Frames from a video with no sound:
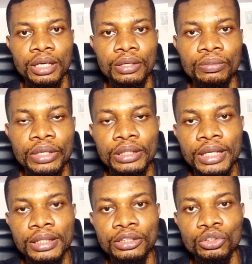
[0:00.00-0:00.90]
And we
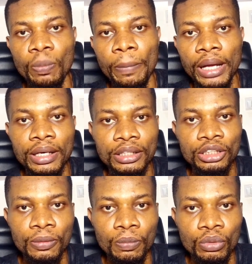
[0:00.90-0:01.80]
entered into
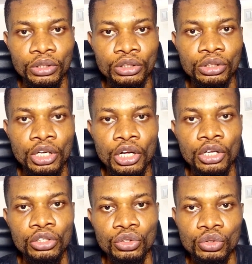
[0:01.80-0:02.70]
partnership with
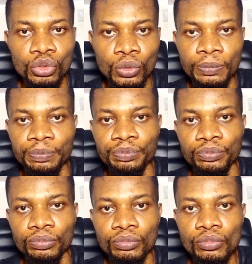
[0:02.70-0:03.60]
YouTube.
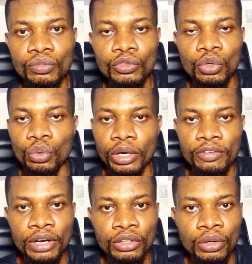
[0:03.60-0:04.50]

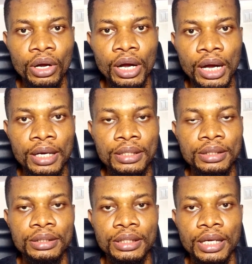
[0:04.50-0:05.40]
Wherever you are,
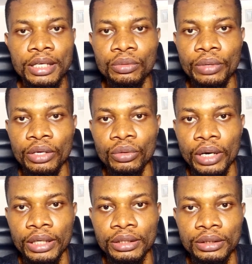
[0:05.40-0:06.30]
anywhere you
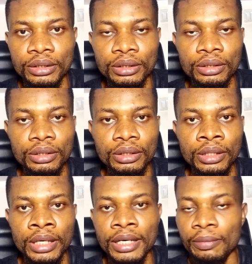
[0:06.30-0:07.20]
are
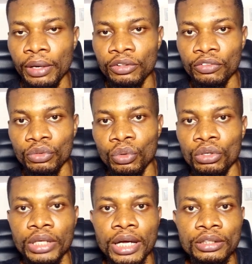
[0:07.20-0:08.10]
in any part of the
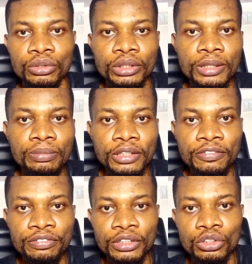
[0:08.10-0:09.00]
world, and you deemed it
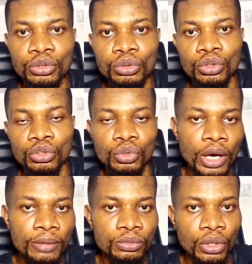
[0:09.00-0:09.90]
fit to
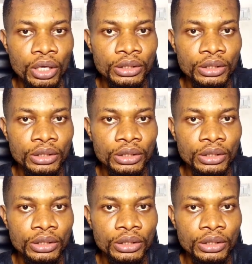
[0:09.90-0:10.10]
subscribe to our